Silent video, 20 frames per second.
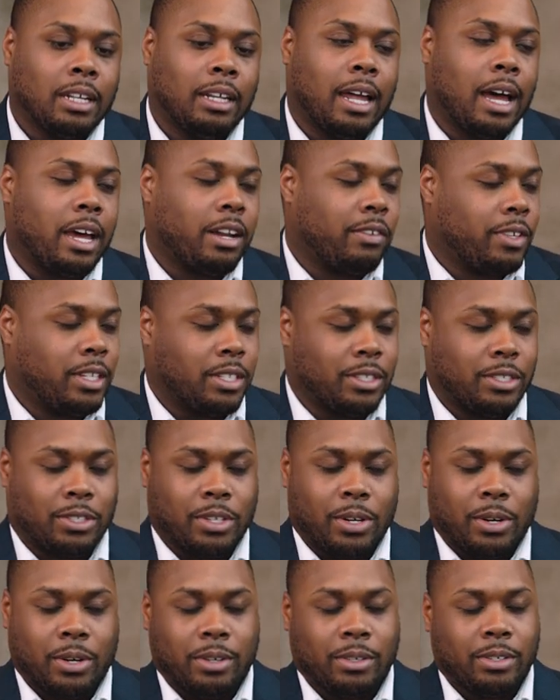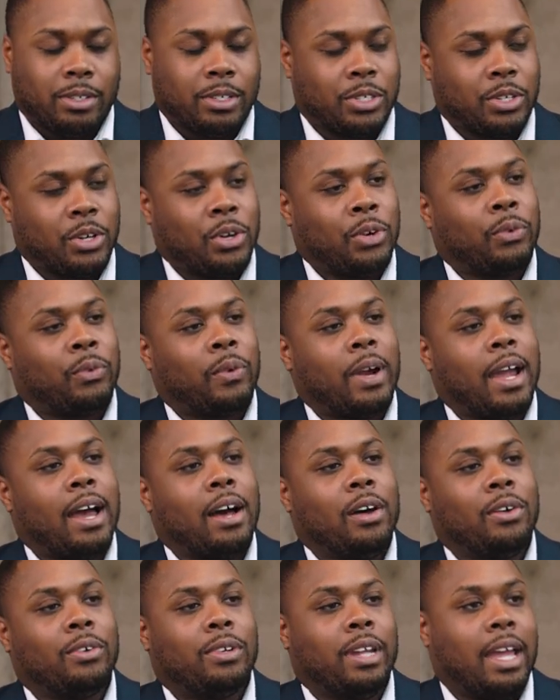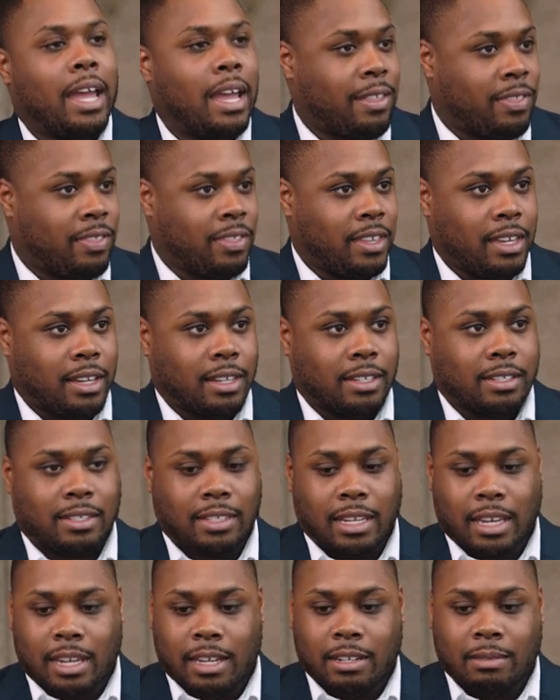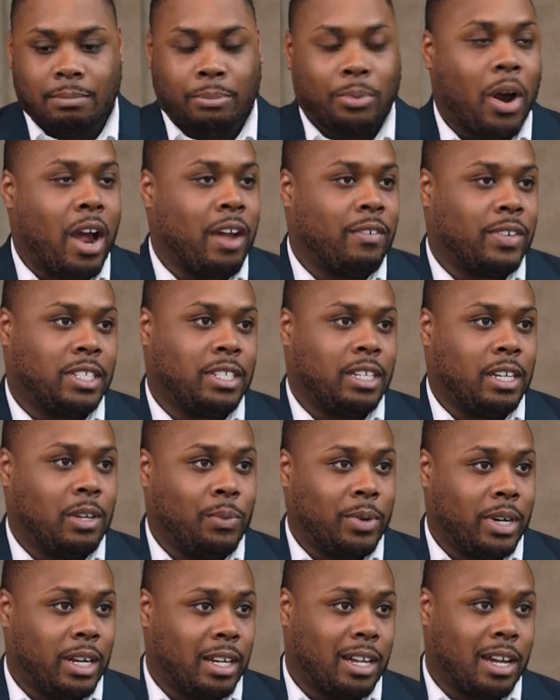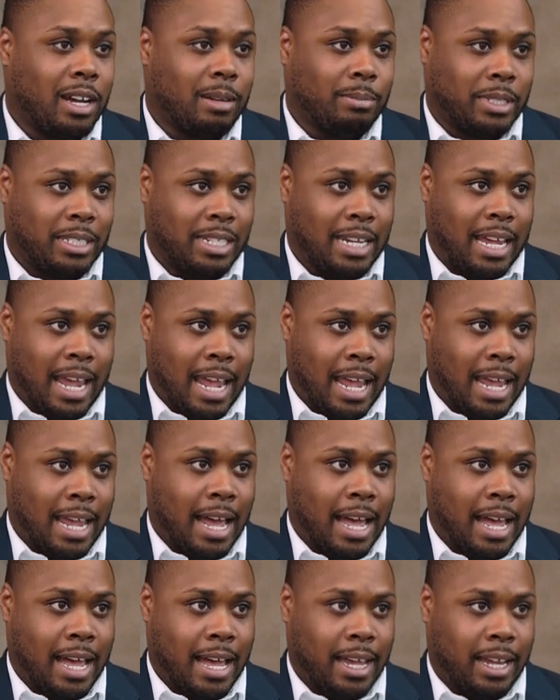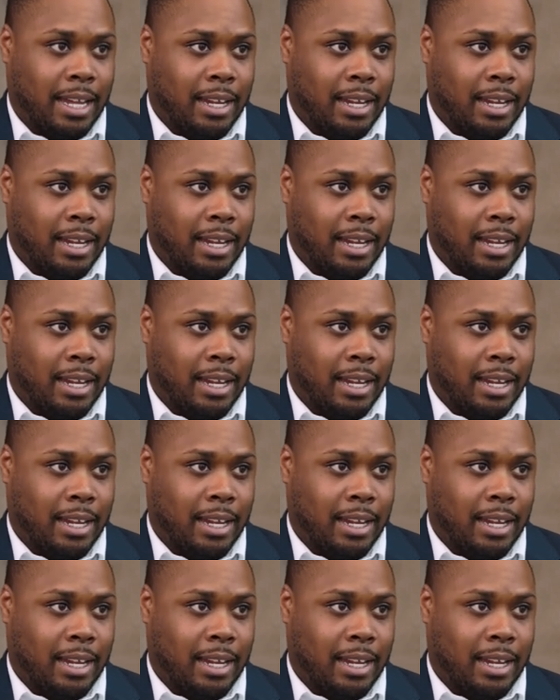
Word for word: lot of concerns around ethics and privacy when it comes to AI.